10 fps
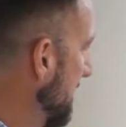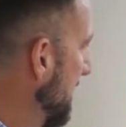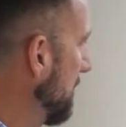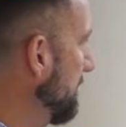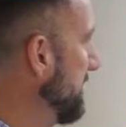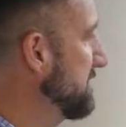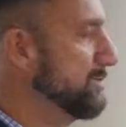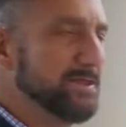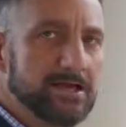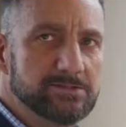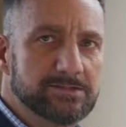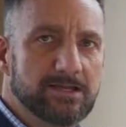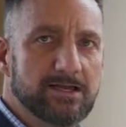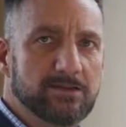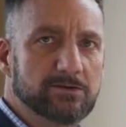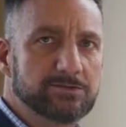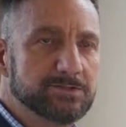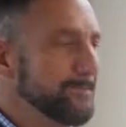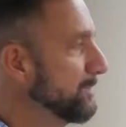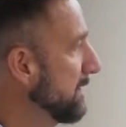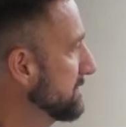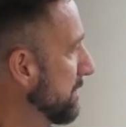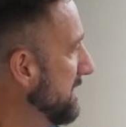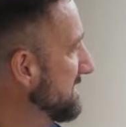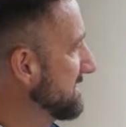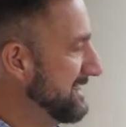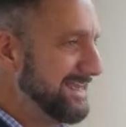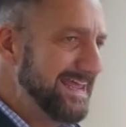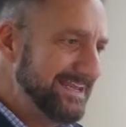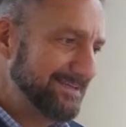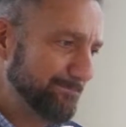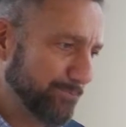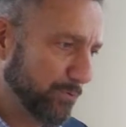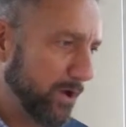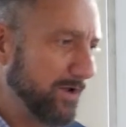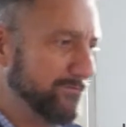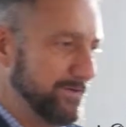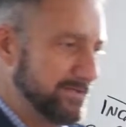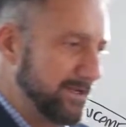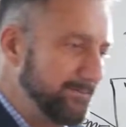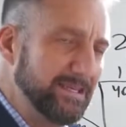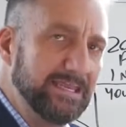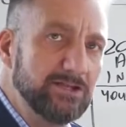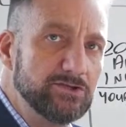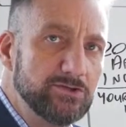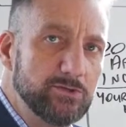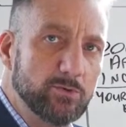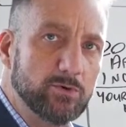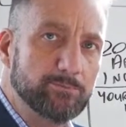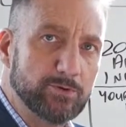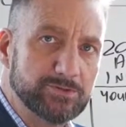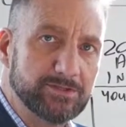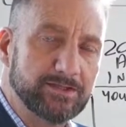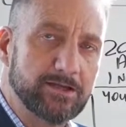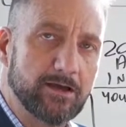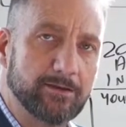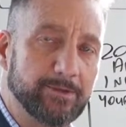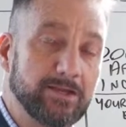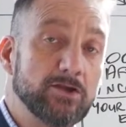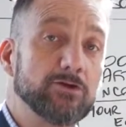That would be $2,000. So his net profit coming into your personal economy